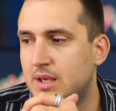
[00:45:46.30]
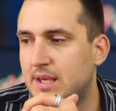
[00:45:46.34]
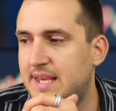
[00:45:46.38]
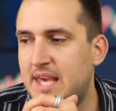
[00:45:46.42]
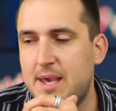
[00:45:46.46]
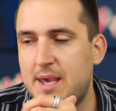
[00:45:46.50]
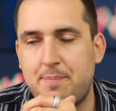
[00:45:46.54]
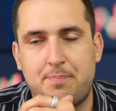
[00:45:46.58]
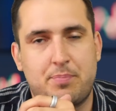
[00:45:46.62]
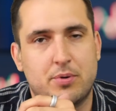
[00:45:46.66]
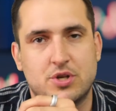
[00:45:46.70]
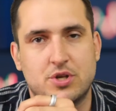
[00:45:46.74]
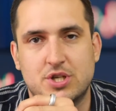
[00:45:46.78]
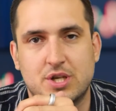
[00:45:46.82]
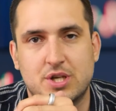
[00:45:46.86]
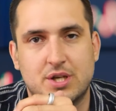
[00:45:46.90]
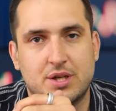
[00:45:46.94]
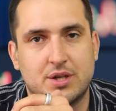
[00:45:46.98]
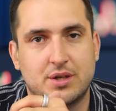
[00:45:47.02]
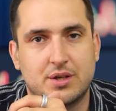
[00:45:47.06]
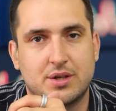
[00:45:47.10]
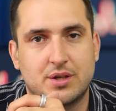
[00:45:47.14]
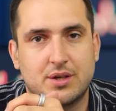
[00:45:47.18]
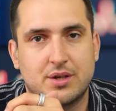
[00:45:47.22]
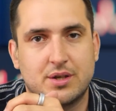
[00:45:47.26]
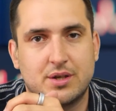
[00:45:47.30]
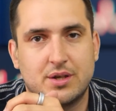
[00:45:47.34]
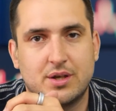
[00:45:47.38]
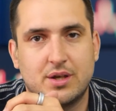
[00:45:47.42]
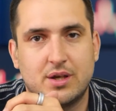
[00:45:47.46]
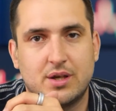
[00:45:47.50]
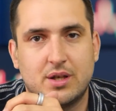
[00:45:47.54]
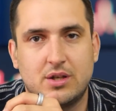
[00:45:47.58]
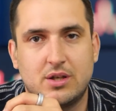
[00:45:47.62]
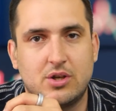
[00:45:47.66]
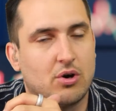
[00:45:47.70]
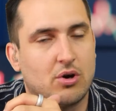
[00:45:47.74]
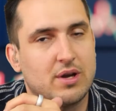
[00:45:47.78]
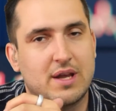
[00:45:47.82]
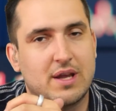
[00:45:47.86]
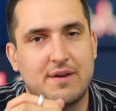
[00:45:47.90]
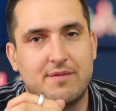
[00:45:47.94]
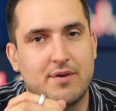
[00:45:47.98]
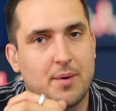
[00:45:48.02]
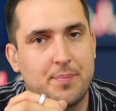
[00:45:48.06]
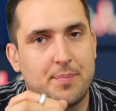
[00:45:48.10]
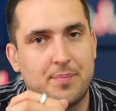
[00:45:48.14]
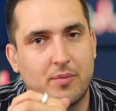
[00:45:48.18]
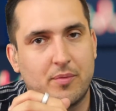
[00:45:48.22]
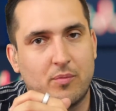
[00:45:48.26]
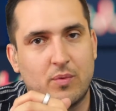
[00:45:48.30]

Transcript: keep pushing. Don't give up.